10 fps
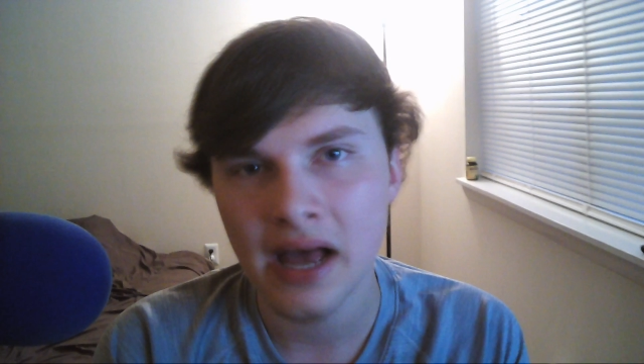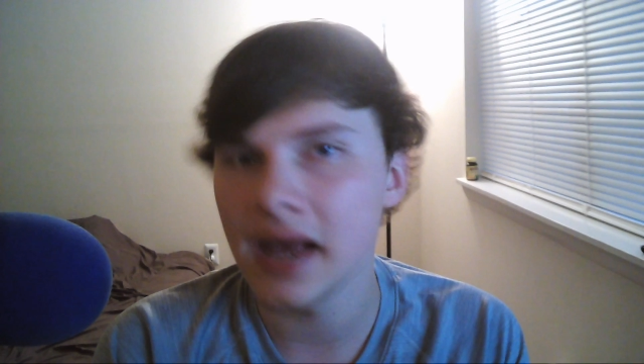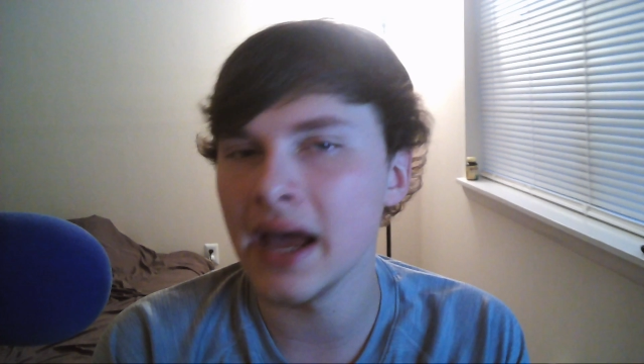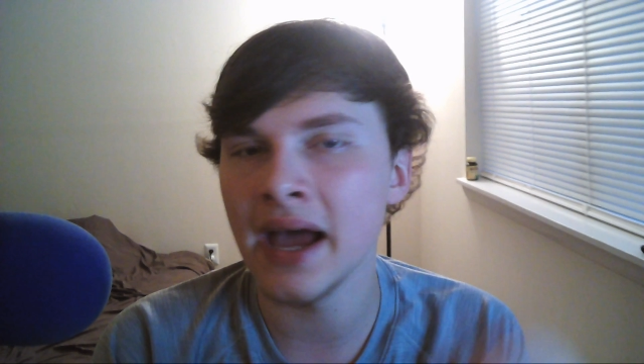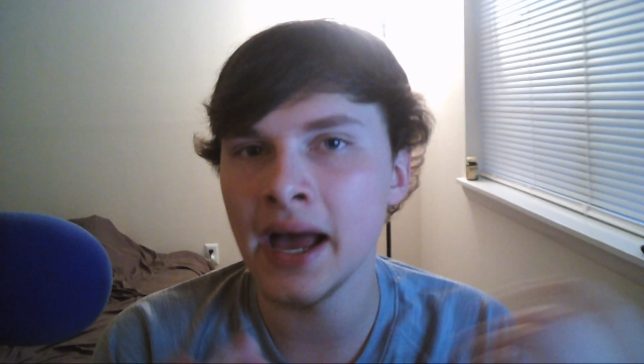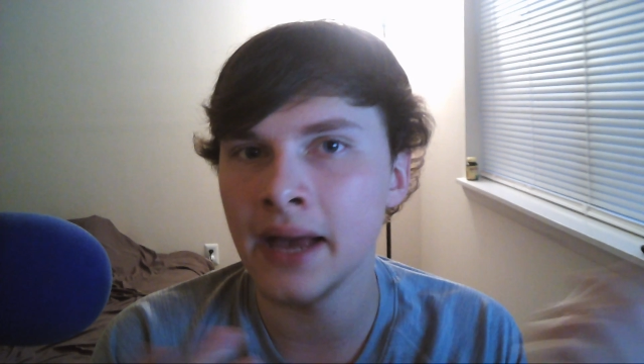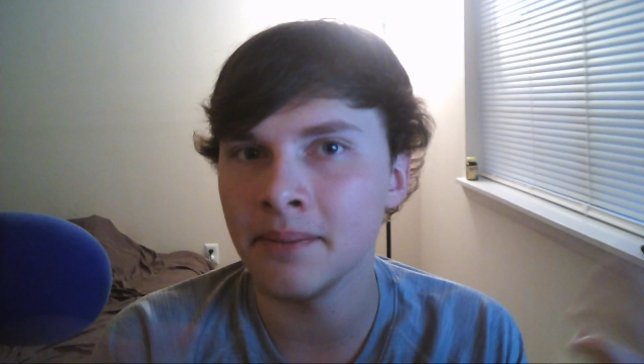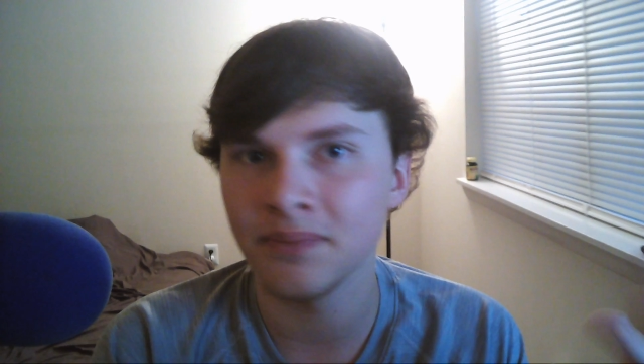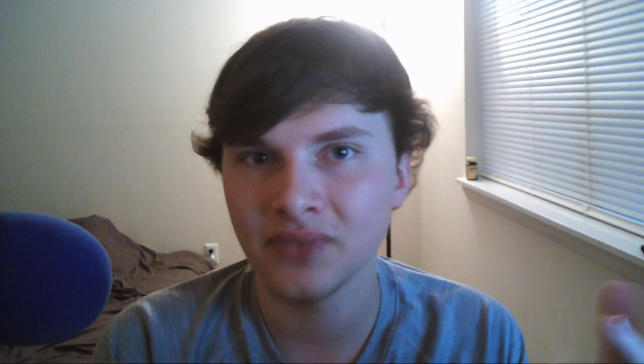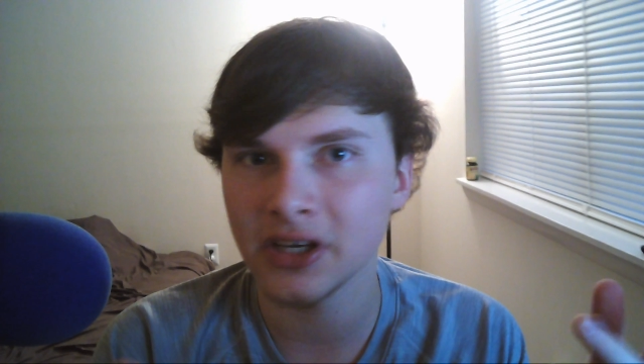
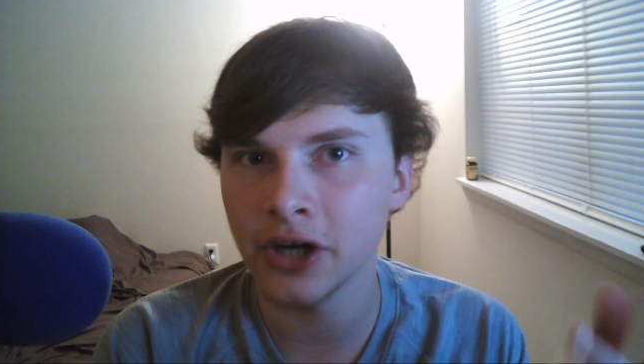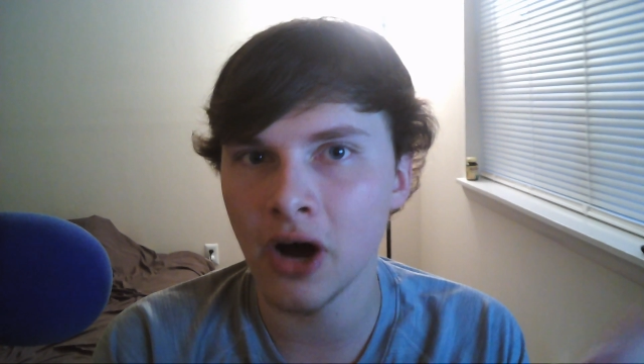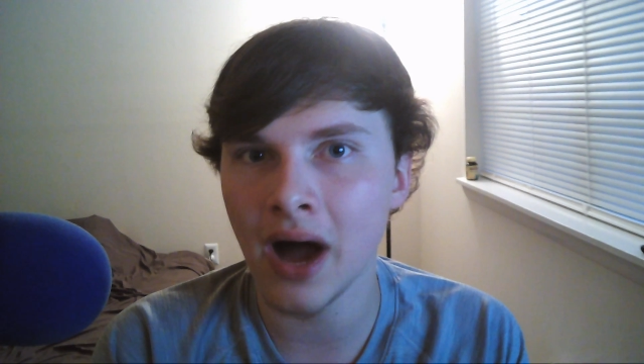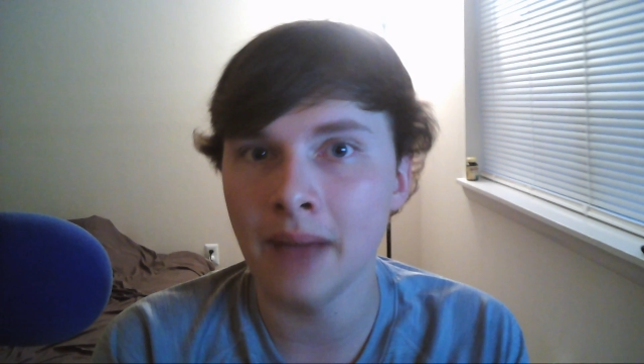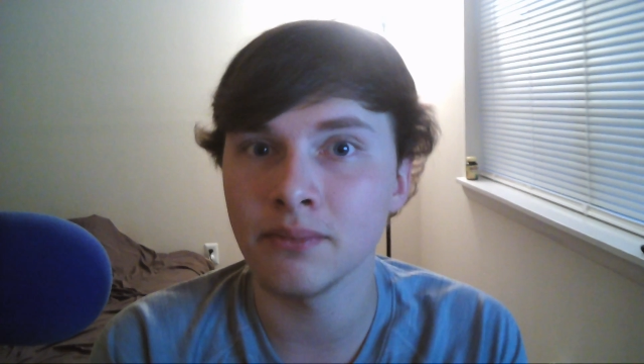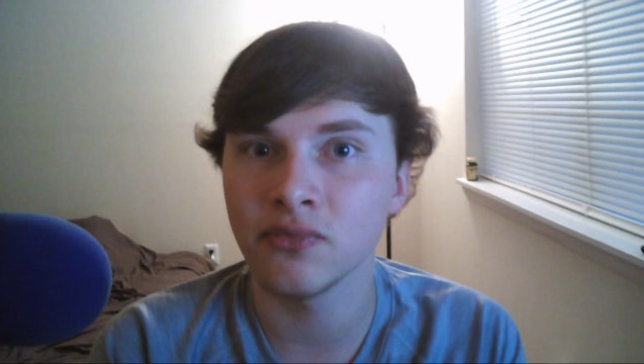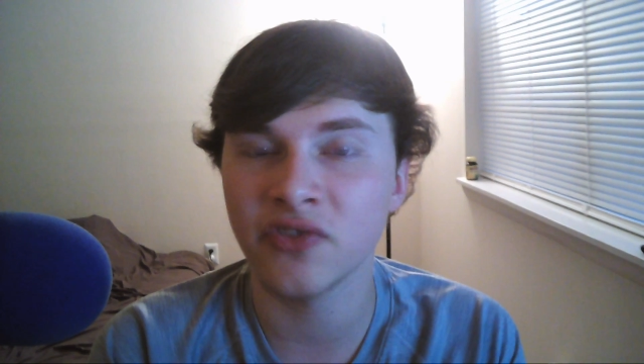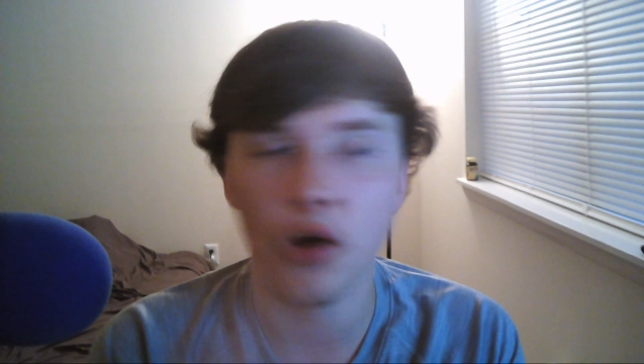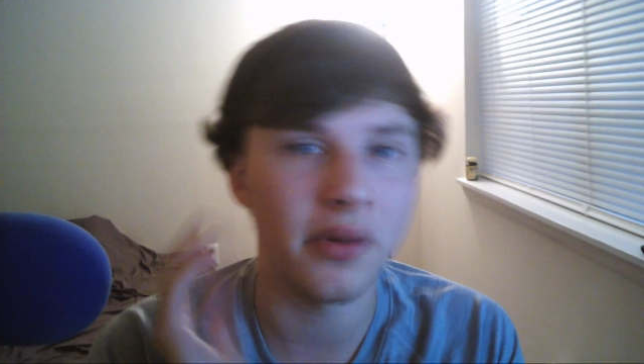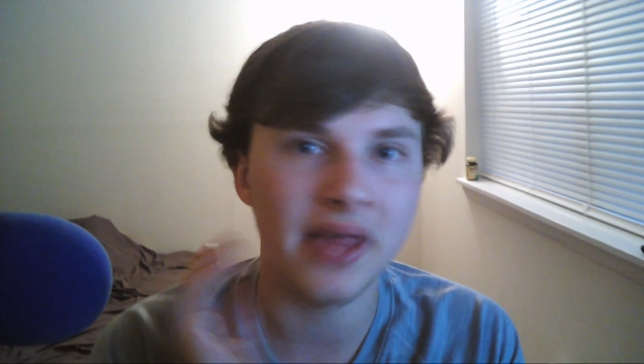and you know i'm
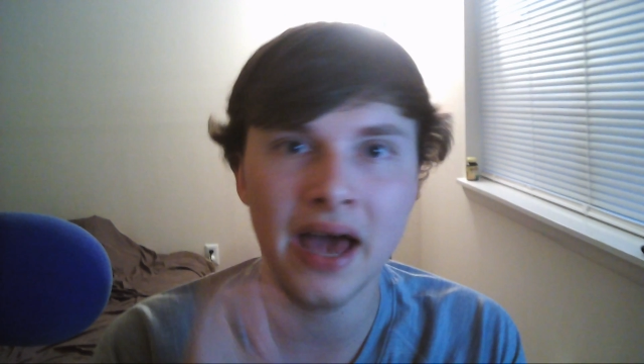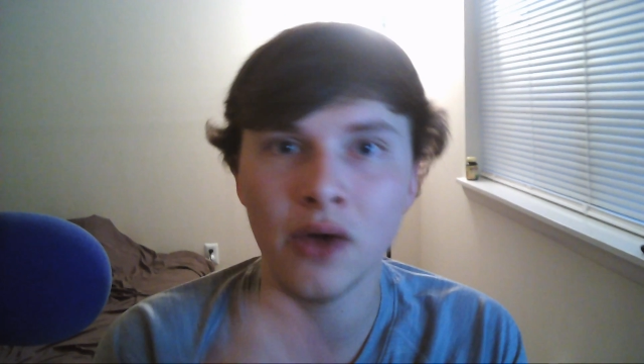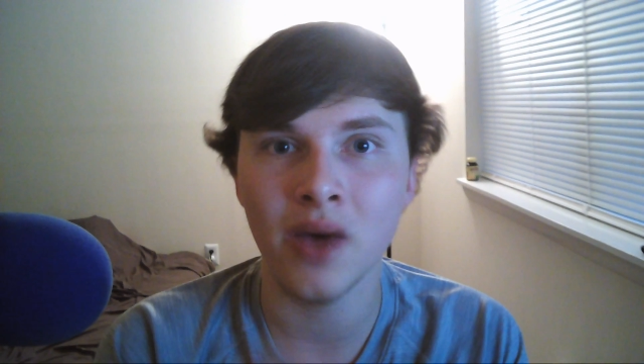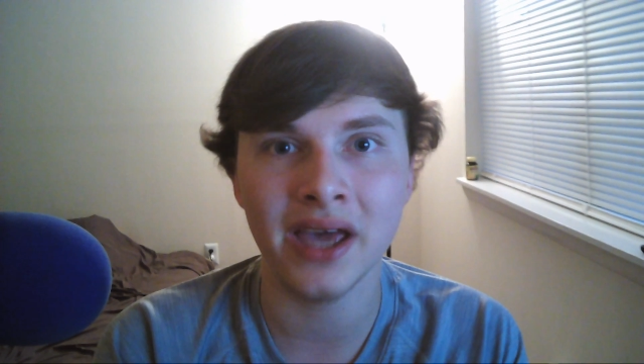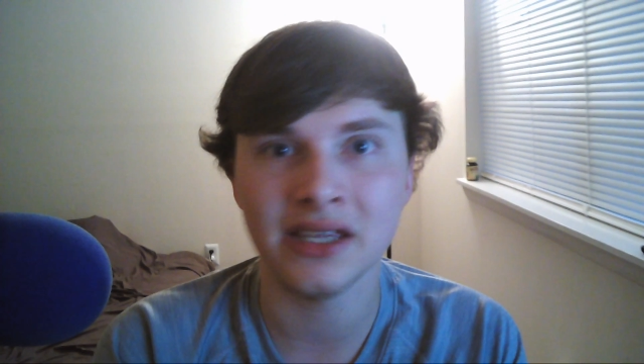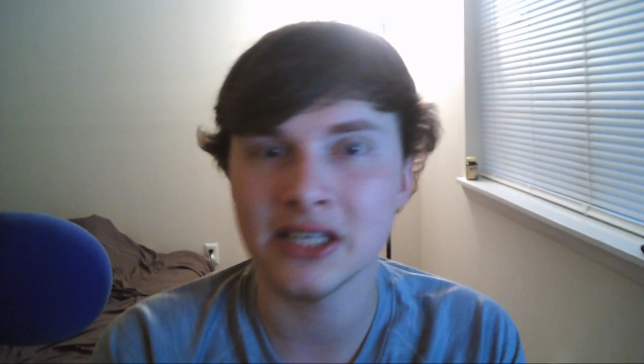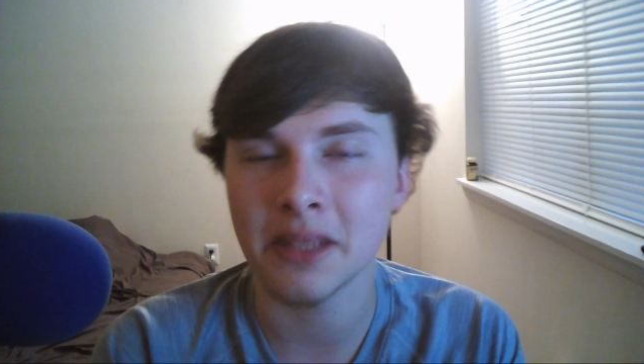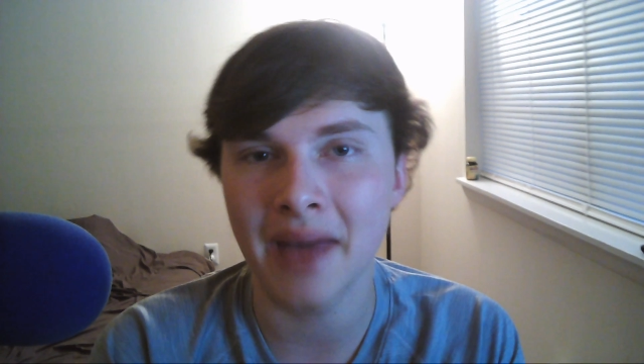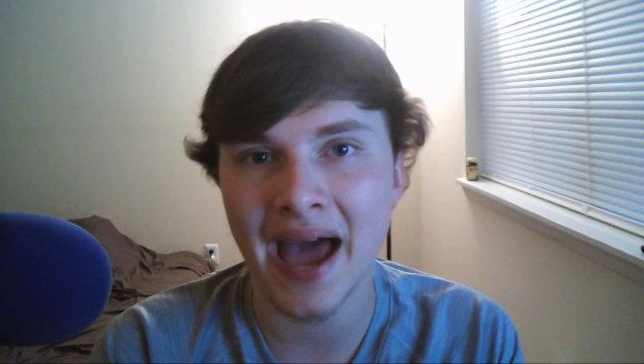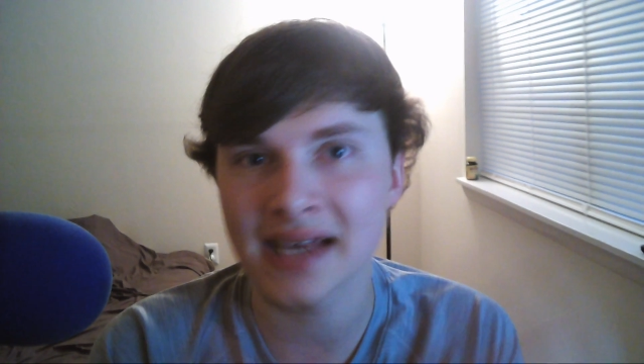throwing that away into the
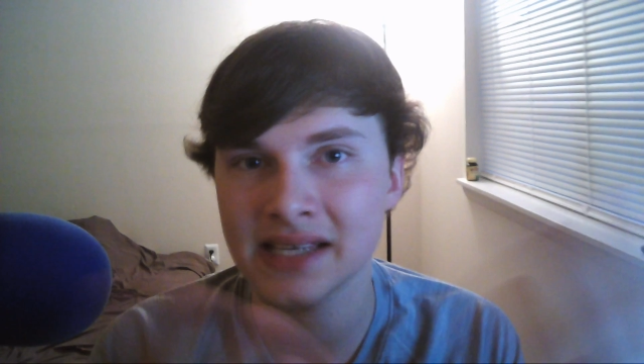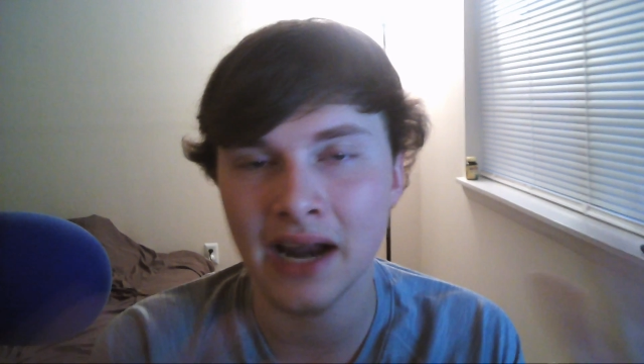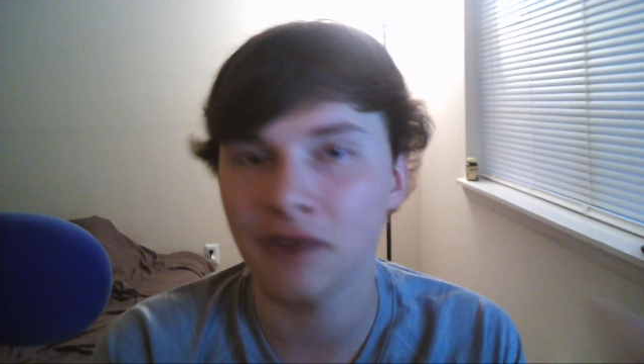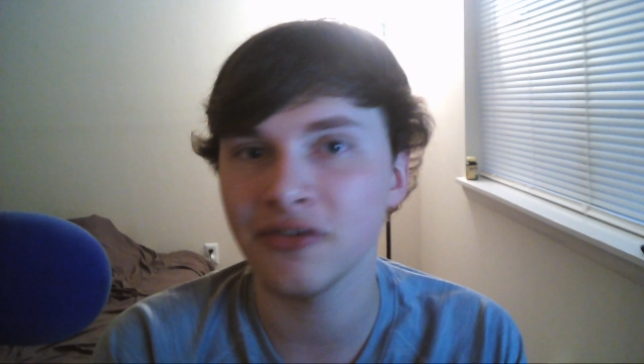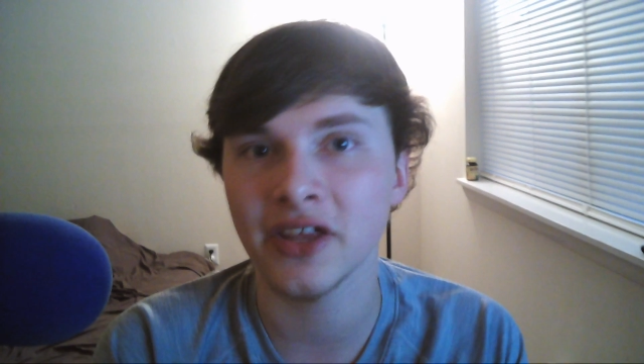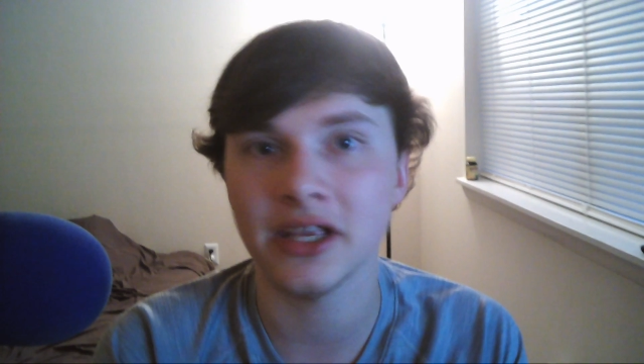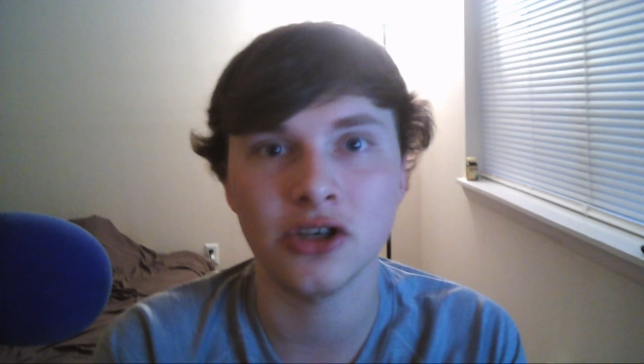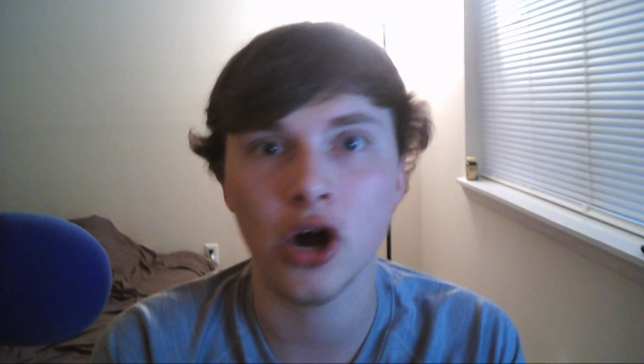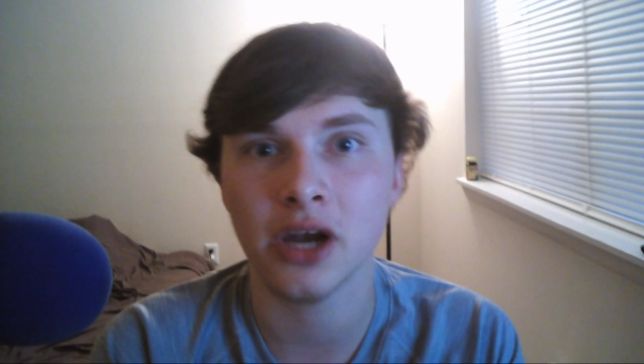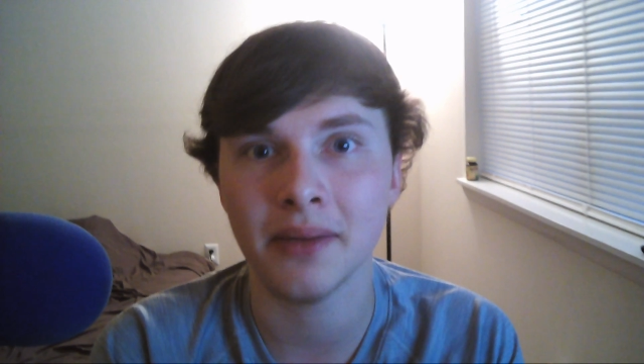past and i don't feel like
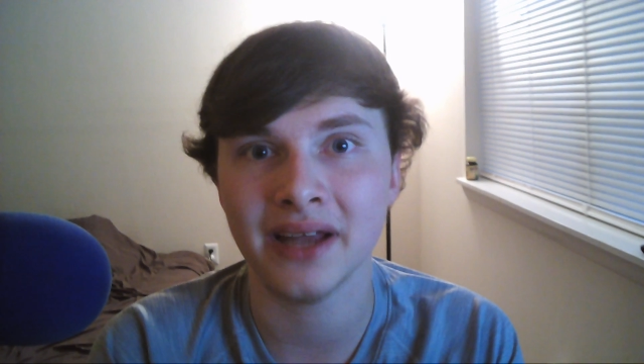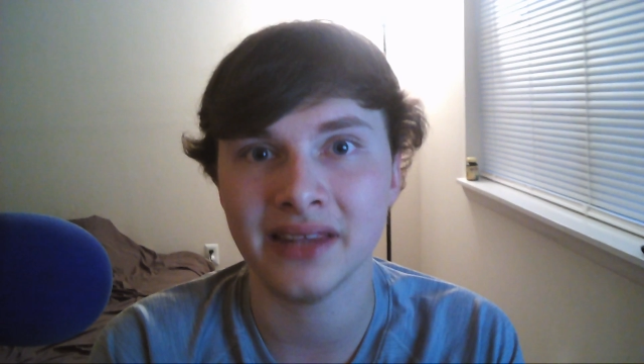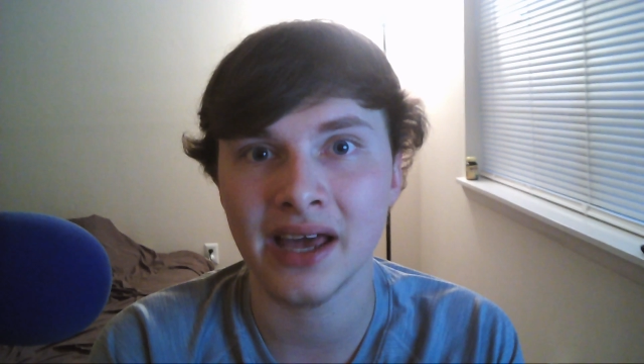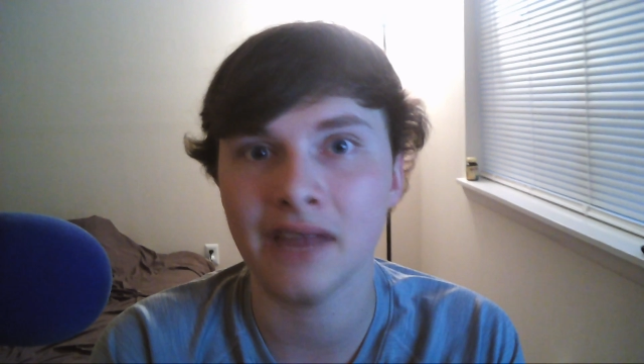talking about that